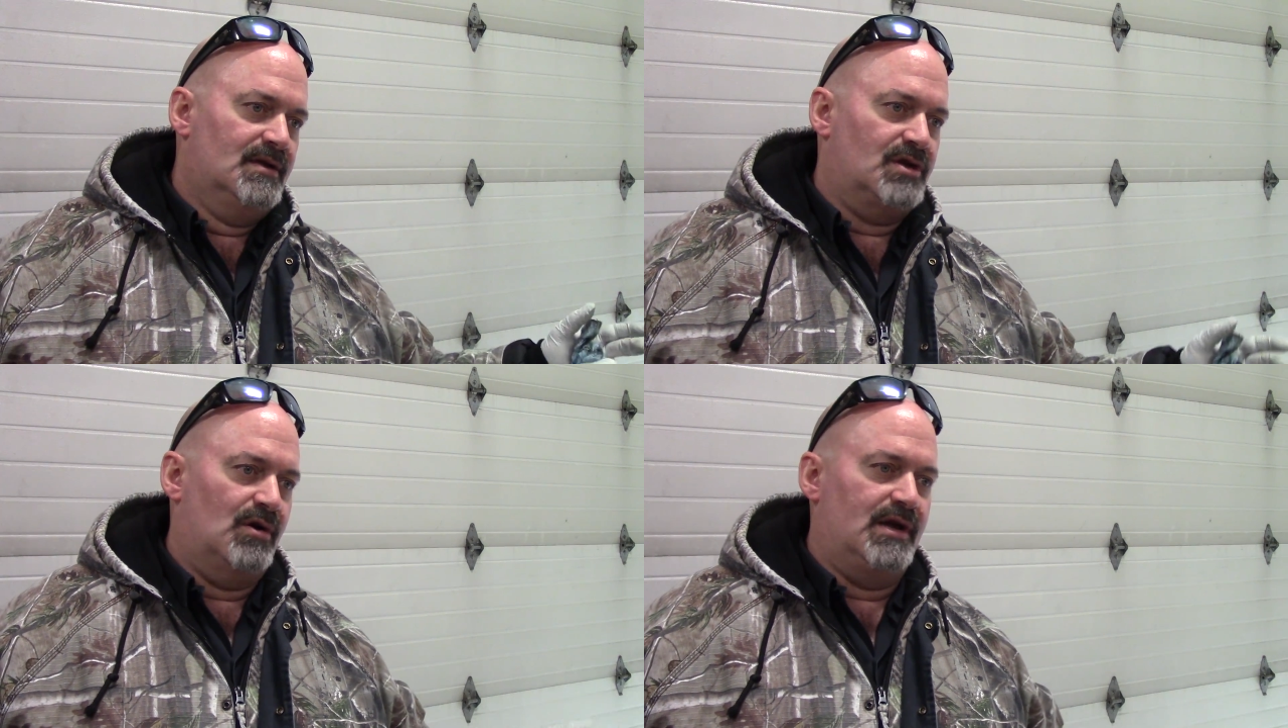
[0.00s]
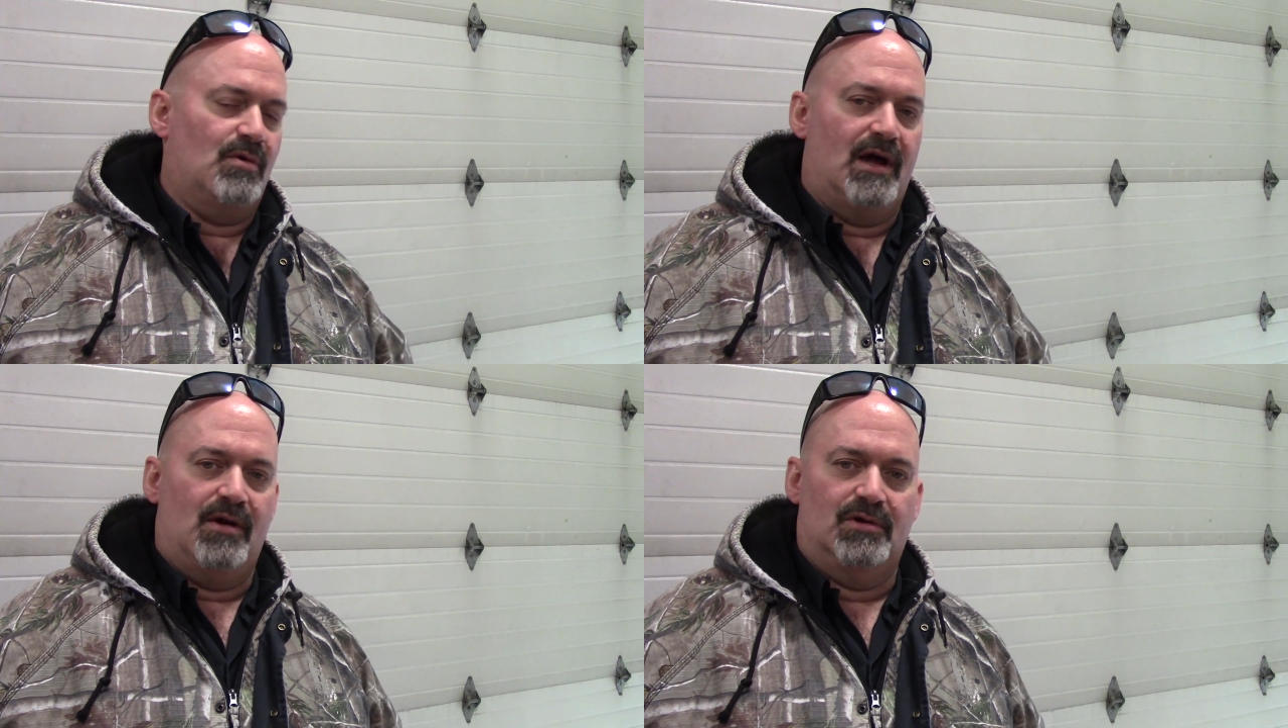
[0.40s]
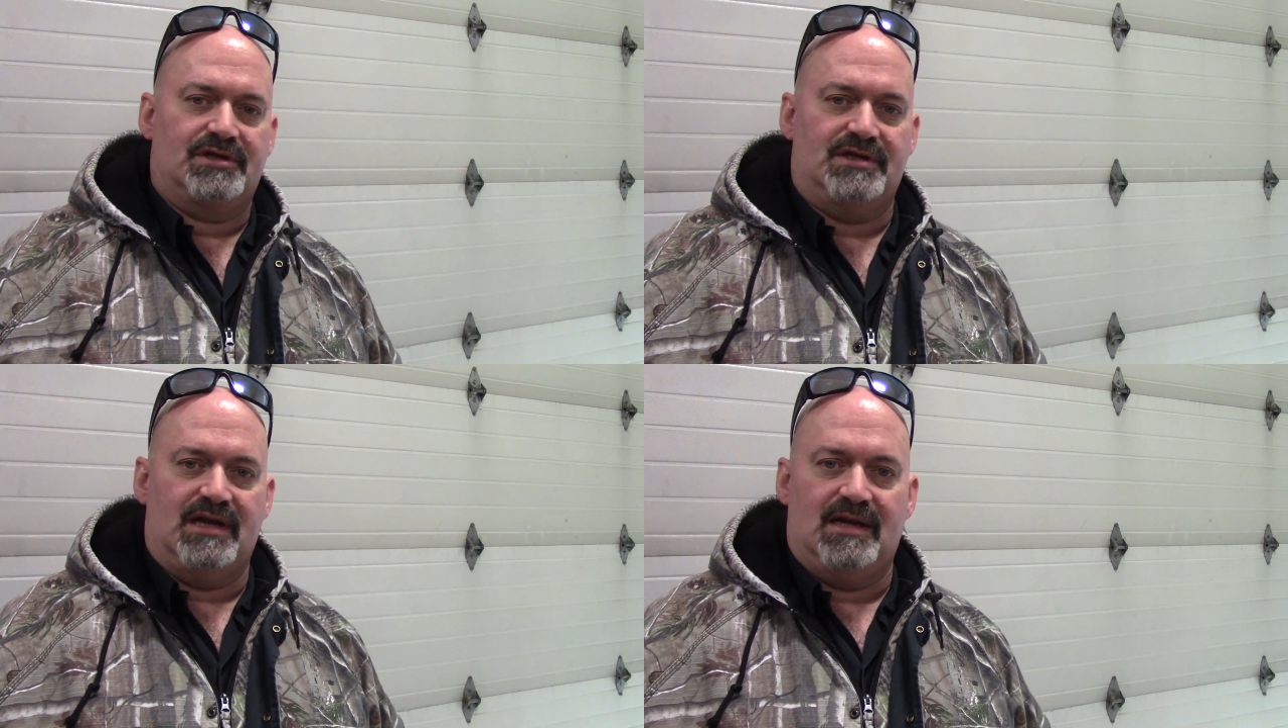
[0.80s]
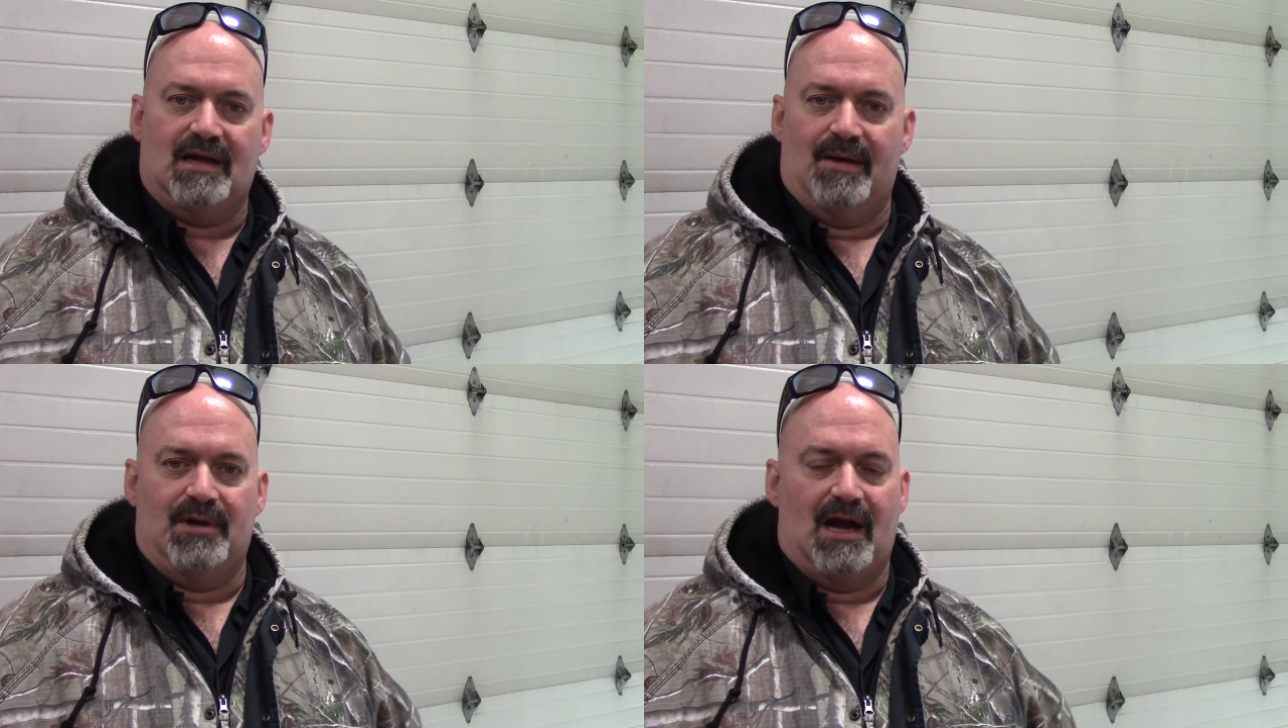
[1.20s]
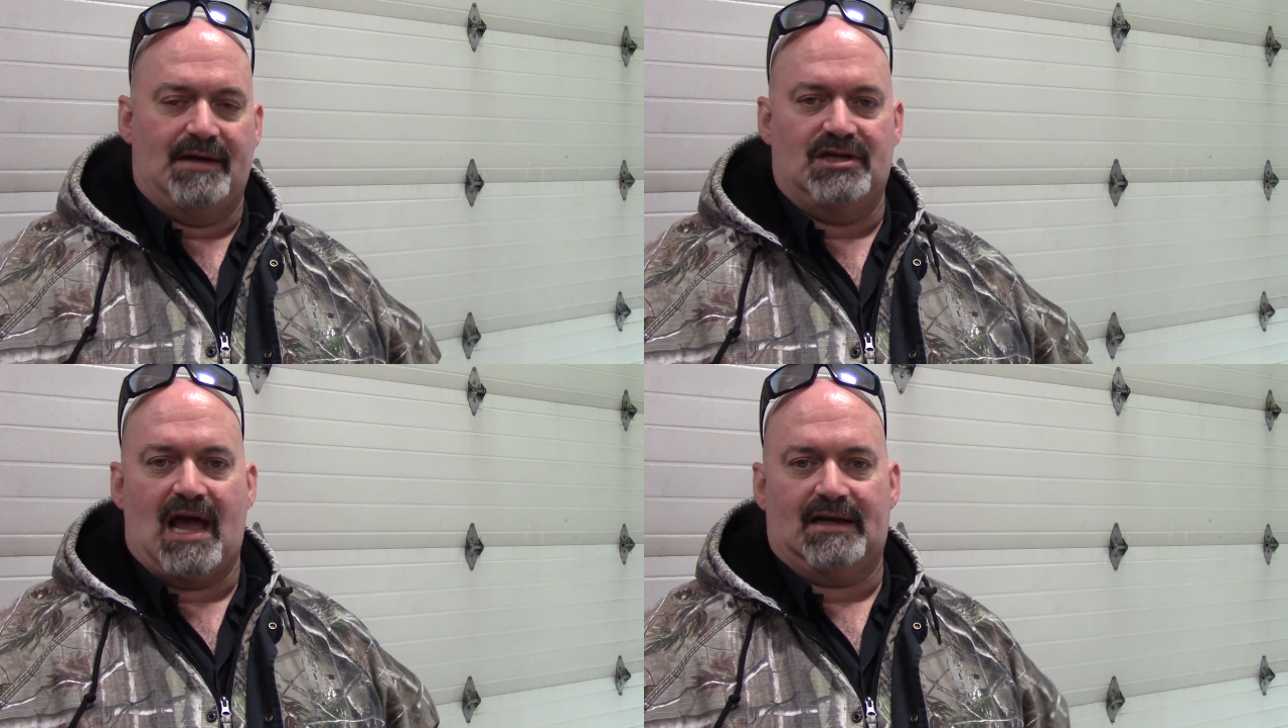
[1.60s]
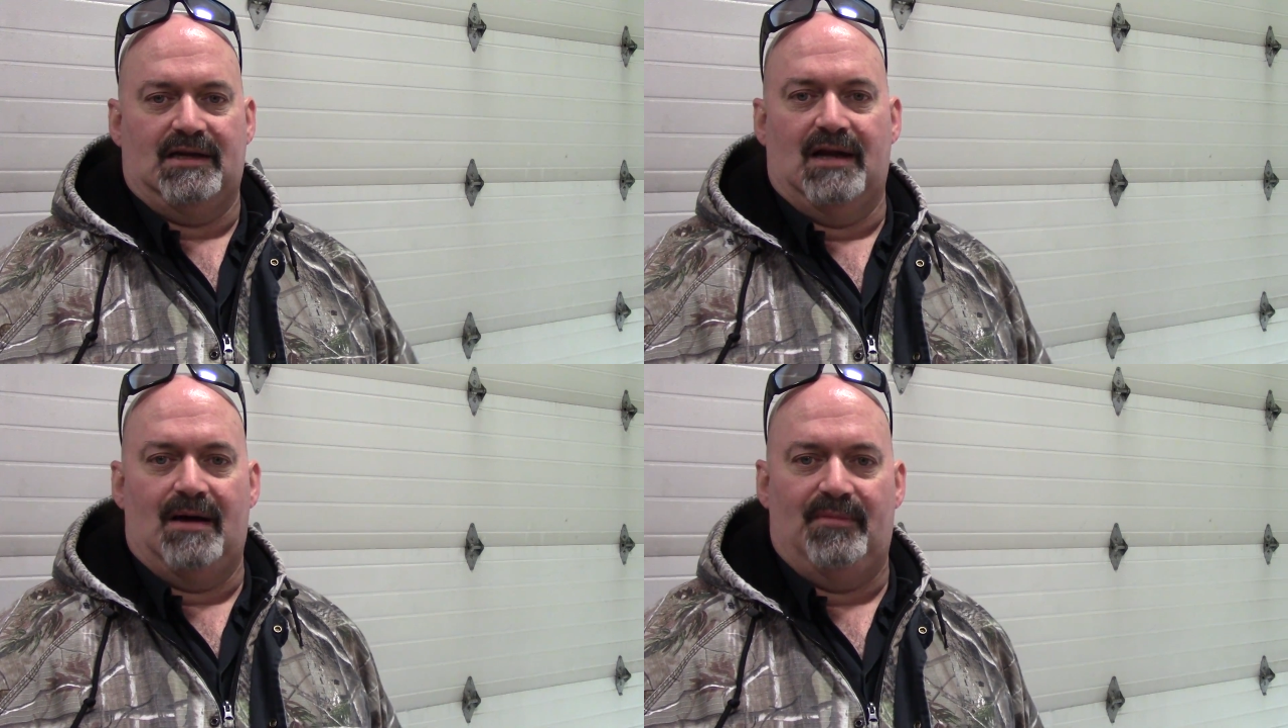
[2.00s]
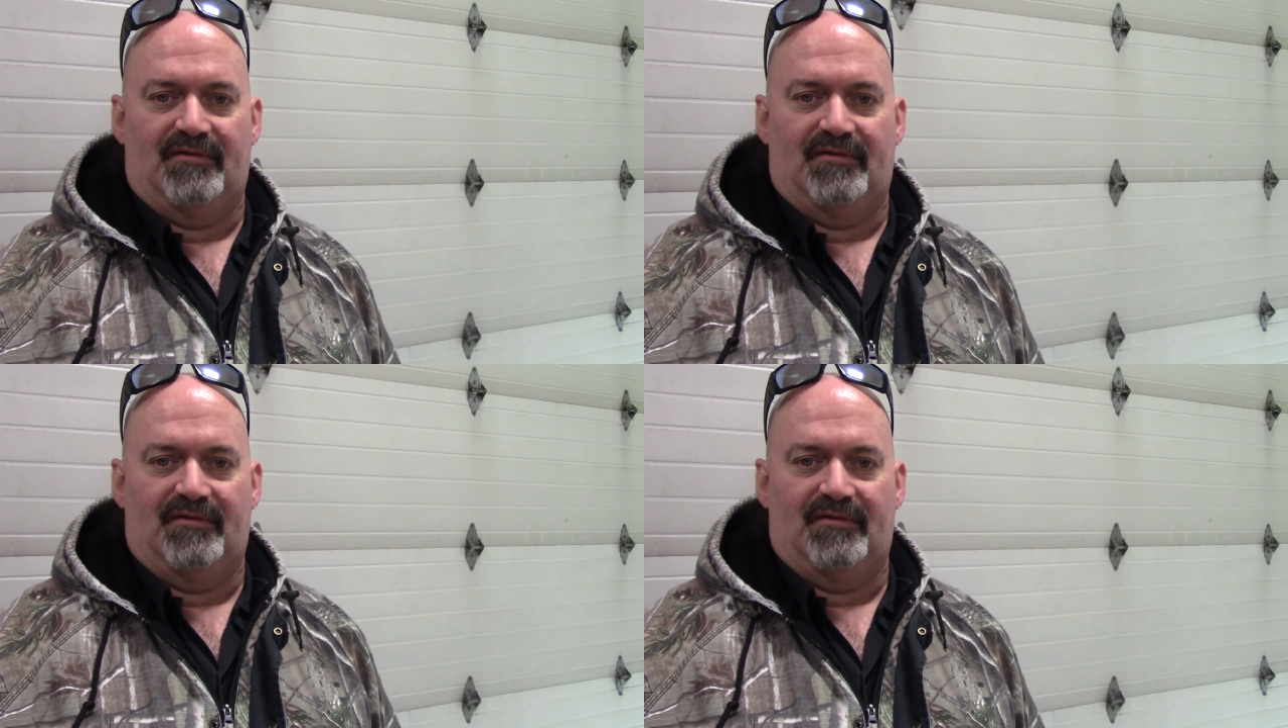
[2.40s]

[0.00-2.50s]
So anyway, we'll see. I mean, I jacked it up,